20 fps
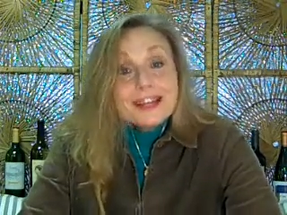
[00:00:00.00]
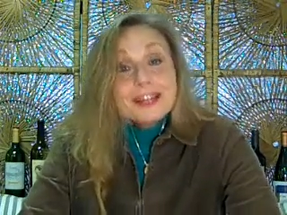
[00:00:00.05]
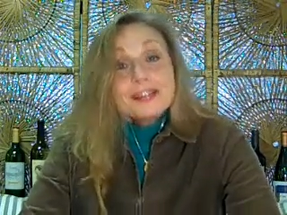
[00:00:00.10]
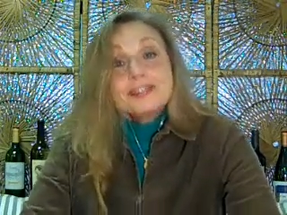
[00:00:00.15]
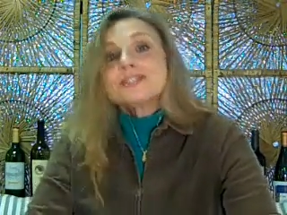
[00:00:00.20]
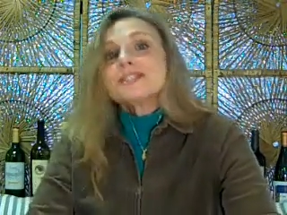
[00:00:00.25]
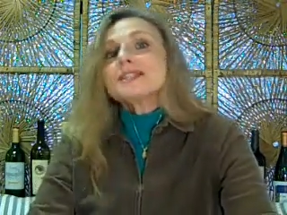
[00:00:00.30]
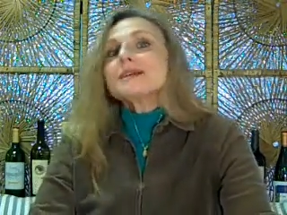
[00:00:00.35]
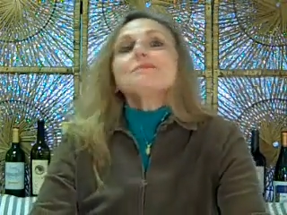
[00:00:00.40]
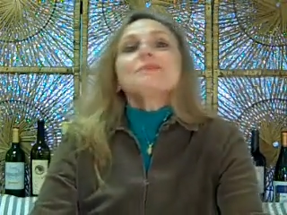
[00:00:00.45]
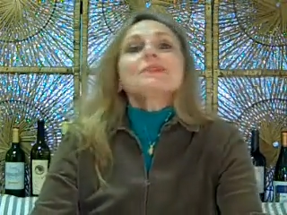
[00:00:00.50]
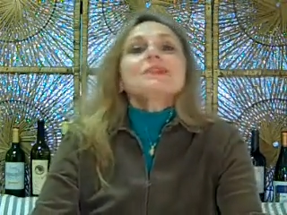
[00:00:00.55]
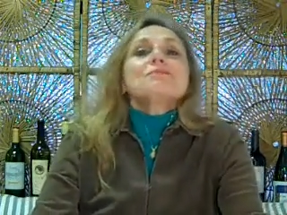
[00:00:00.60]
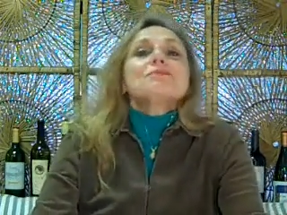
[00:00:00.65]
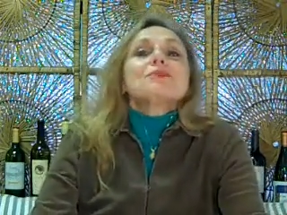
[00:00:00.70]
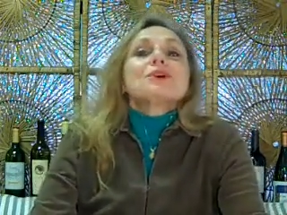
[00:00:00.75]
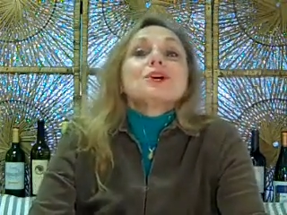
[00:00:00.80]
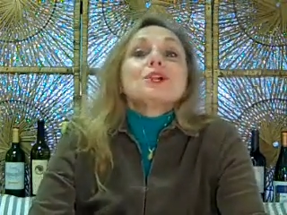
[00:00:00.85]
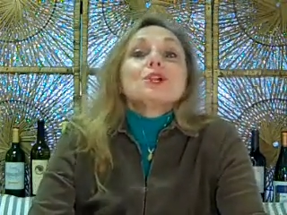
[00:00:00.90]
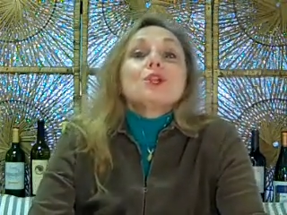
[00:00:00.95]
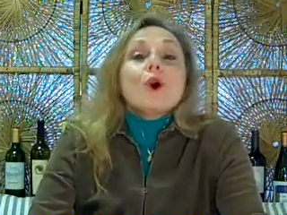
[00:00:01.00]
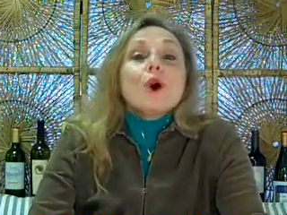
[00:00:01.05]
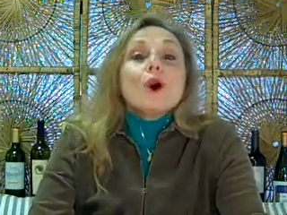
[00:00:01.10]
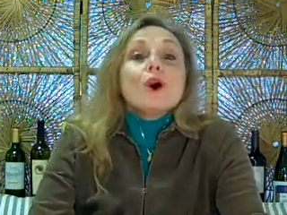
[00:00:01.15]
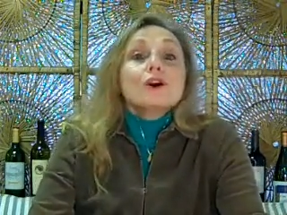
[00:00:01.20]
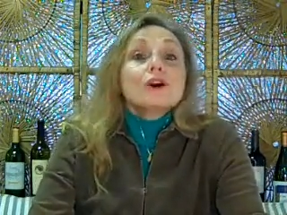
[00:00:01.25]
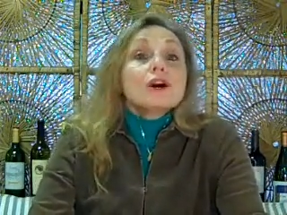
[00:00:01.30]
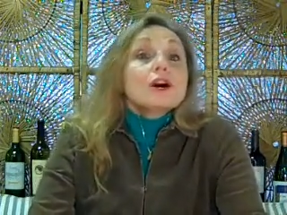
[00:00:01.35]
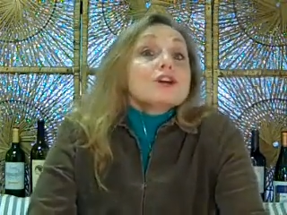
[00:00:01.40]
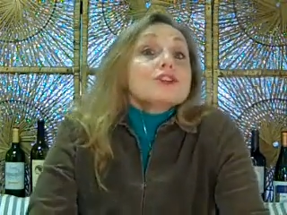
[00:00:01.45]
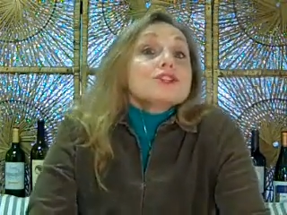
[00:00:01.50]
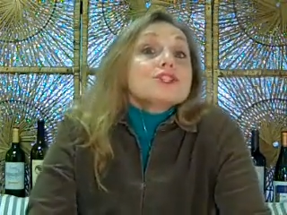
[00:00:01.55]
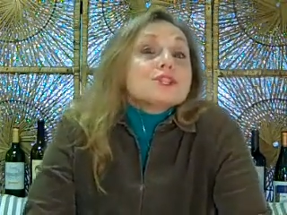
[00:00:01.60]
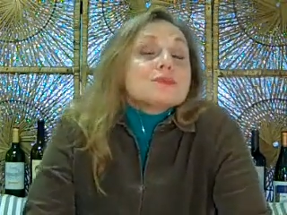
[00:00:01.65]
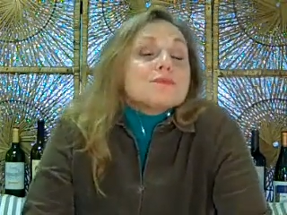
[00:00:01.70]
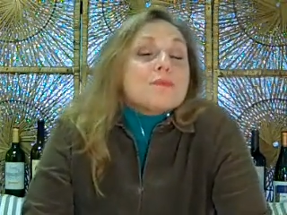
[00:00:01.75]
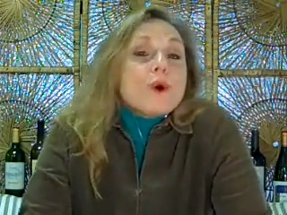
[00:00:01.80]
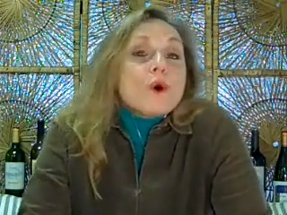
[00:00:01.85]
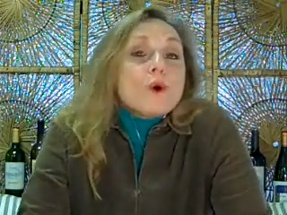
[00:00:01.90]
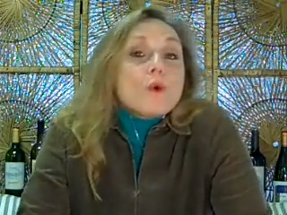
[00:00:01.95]
Simply bring along a
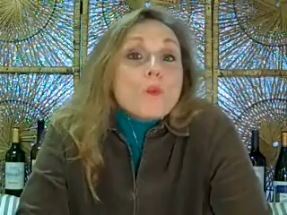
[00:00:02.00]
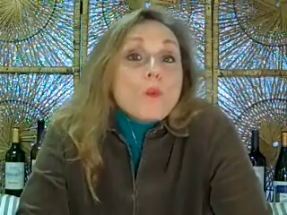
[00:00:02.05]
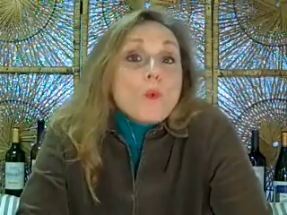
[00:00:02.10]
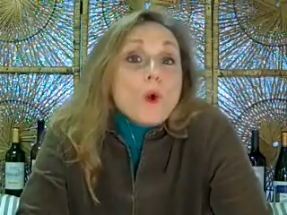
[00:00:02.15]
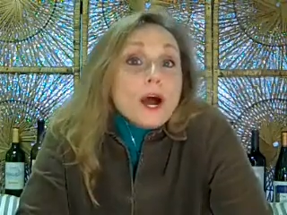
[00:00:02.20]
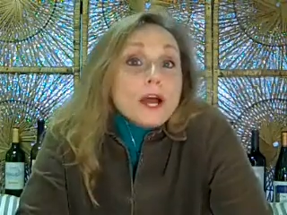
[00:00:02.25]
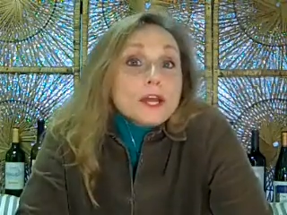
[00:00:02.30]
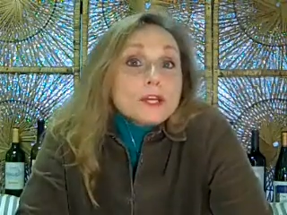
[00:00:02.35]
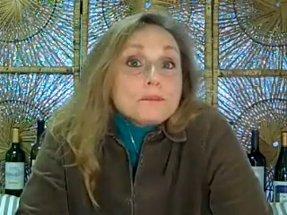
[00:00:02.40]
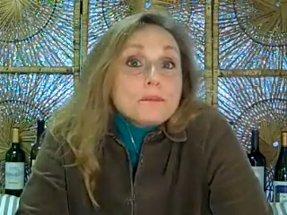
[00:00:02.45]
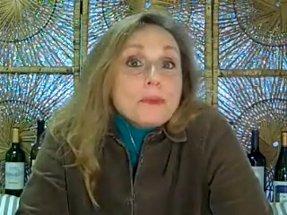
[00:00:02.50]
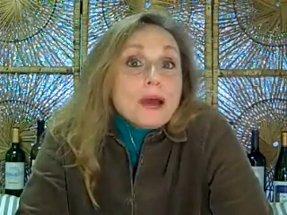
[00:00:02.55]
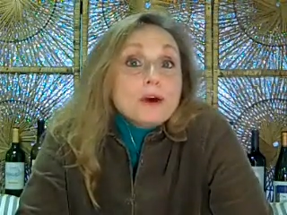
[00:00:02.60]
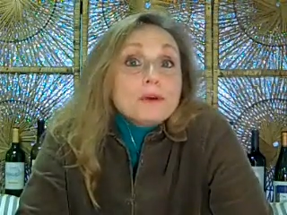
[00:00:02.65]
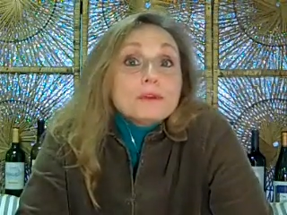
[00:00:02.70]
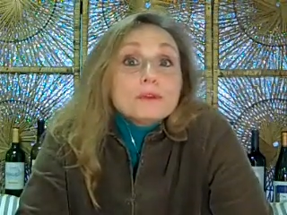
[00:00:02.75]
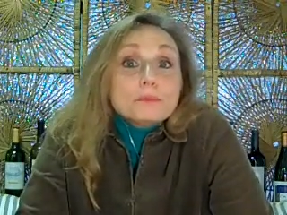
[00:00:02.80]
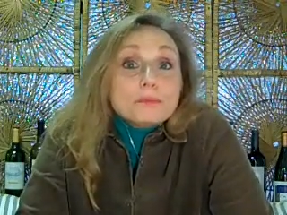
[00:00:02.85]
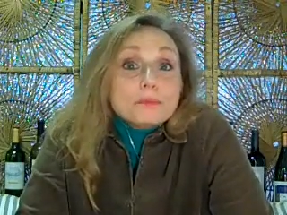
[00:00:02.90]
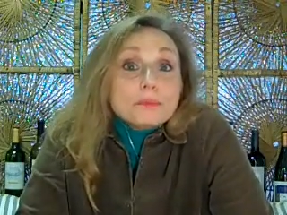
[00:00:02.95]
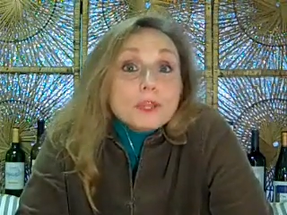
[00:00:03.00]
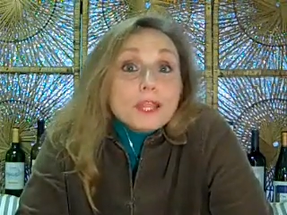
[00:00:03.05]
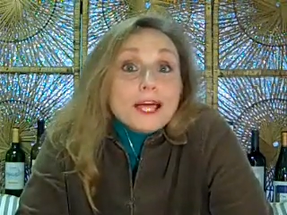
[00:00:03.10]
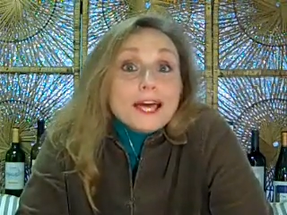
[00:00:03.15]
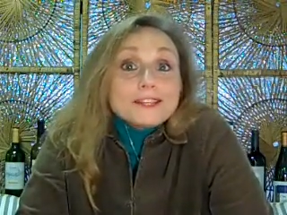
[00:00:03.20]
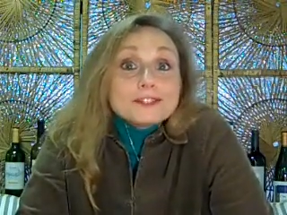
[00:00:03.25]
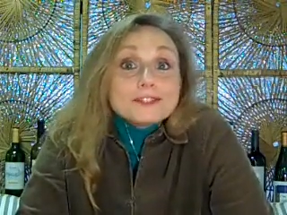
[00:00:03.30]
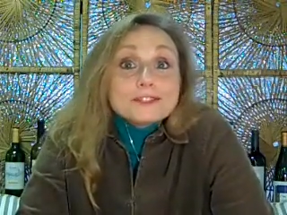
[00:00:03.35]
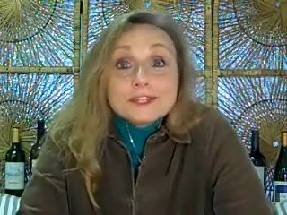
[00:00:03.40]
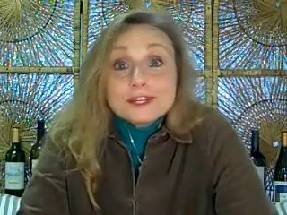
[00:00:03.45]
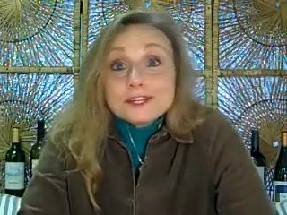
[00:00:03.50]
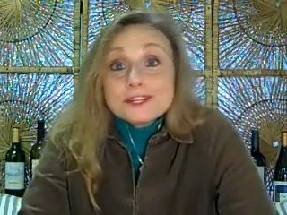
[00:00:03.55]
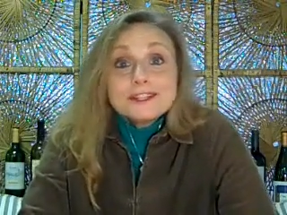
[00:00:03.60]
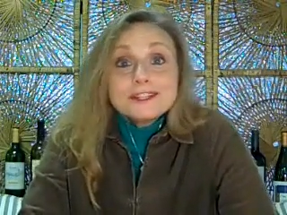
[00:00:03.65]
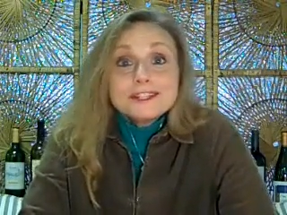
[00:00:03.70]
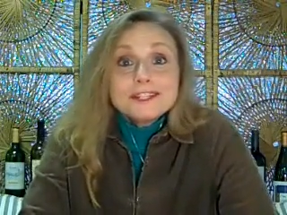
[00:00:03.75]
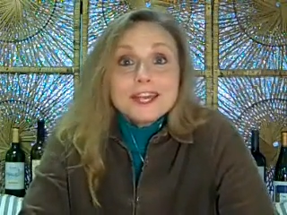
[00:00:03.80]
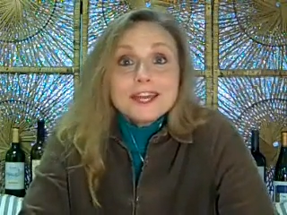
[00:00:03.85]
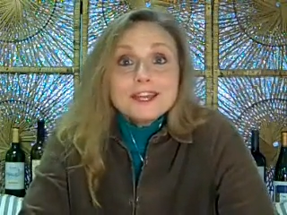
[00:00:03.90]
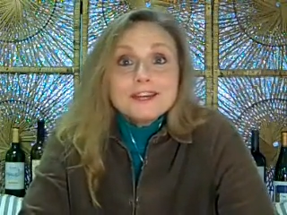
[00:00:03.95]
small wide-mouth plastic
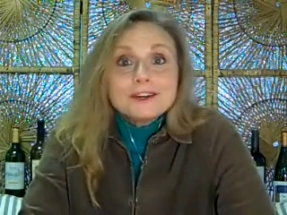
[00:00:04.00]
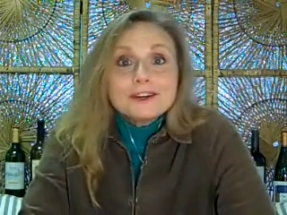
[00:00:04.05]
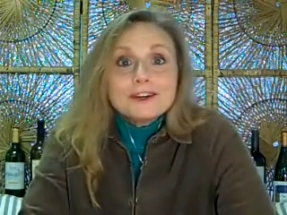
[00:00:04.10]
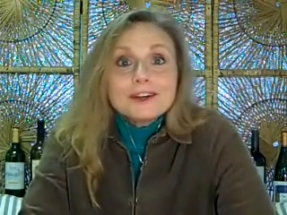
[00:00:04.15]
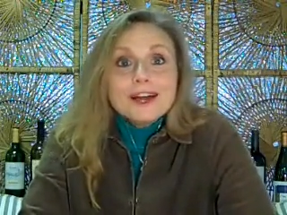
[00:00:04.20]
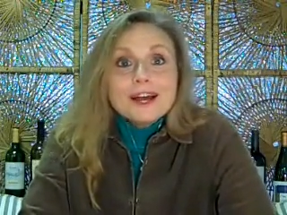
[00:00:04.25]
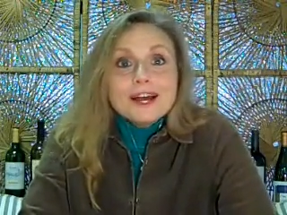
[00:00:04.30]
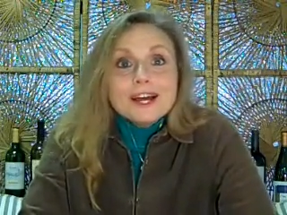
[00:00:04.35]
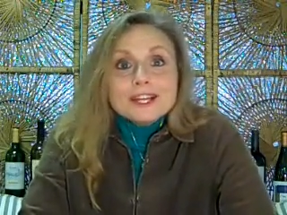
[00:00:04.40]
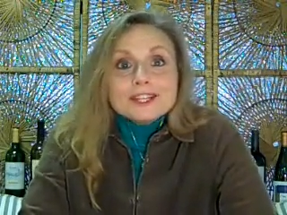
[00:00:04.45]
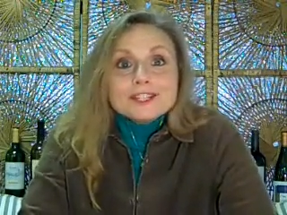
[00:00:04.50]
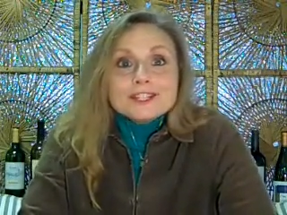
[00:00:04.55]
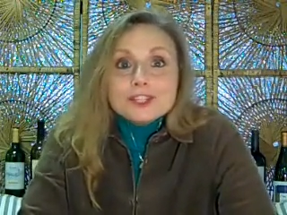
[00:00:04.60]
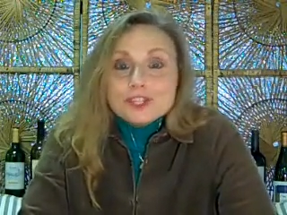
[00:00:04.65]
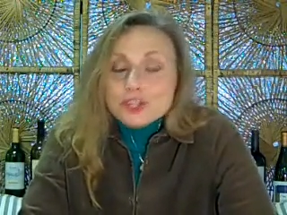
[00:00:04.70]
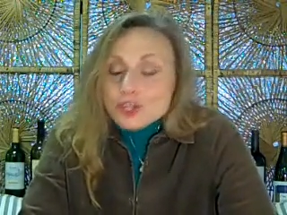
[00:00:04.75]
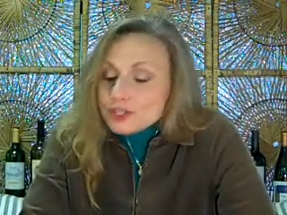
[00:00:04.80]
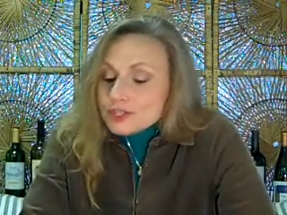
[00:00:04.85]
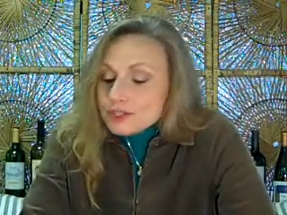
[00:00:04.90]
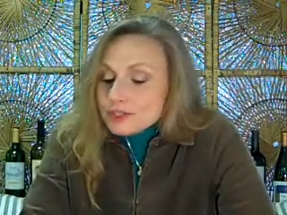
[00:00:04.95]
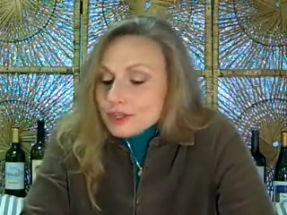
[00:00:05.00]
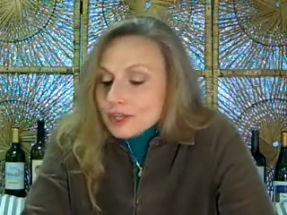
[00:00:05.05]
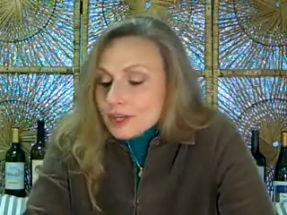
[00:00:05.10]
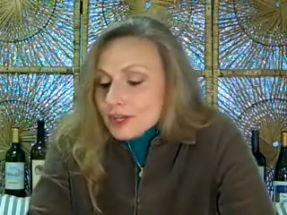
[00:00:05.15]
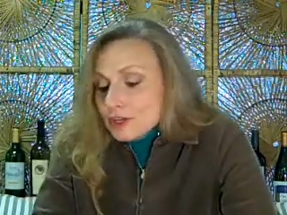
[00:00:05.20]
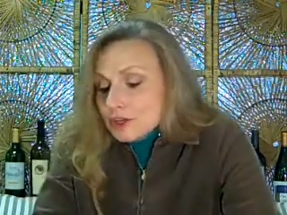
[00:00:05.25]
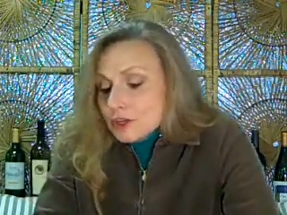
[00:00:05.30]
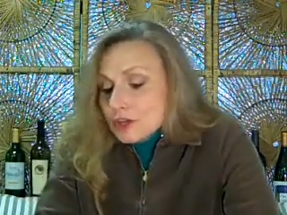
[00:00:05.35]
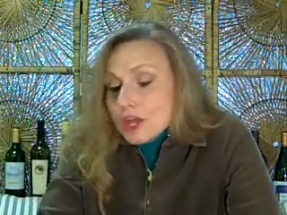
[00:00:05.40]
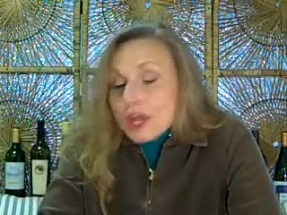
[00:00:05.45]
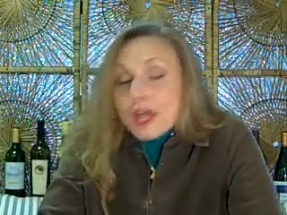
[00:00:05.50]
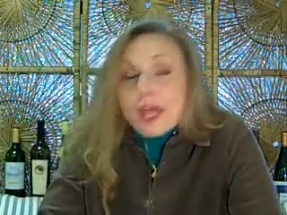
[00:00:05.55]
container, such as an